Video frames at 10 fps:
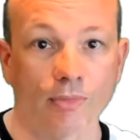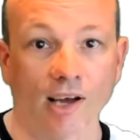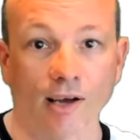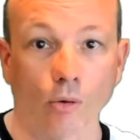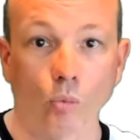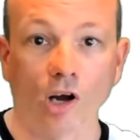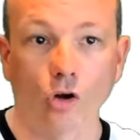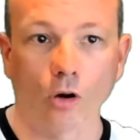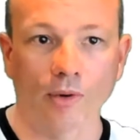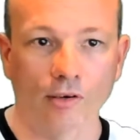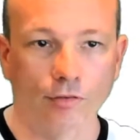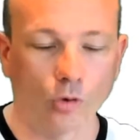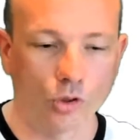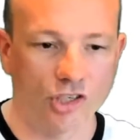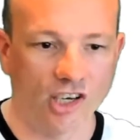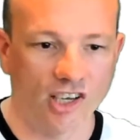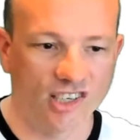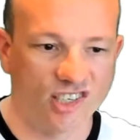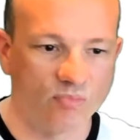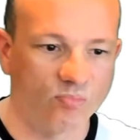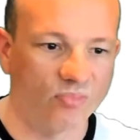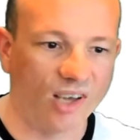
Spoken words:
1 comment, 4 shares,